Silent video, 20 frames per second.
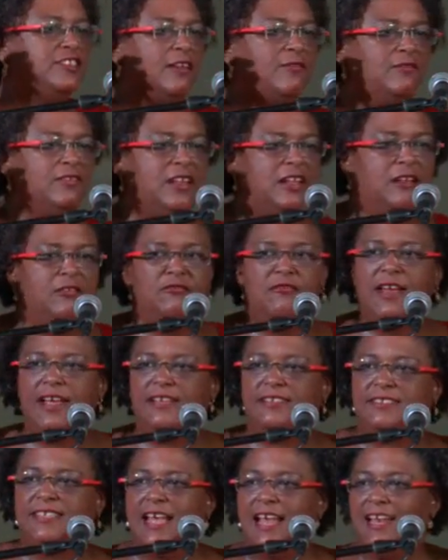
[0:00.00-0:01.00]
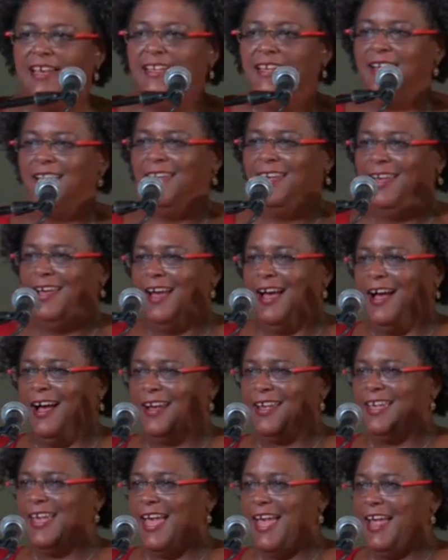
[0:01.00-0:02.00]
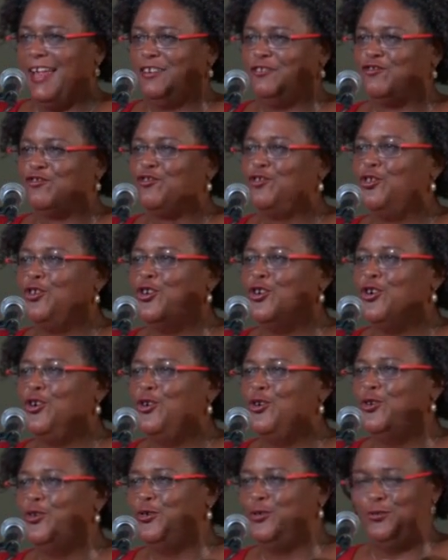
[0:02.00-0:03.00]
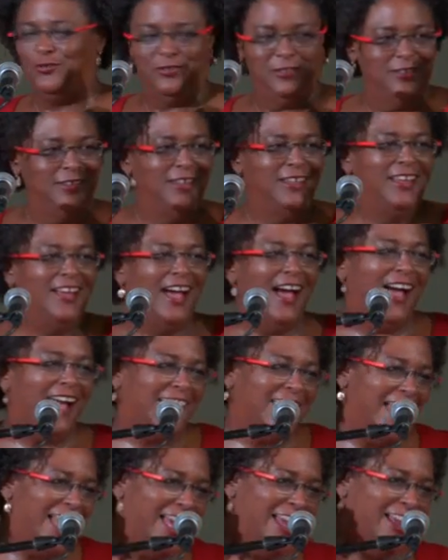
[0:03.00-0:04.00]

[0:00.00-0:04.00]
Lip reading: of Lil Rick tell you, I get through. And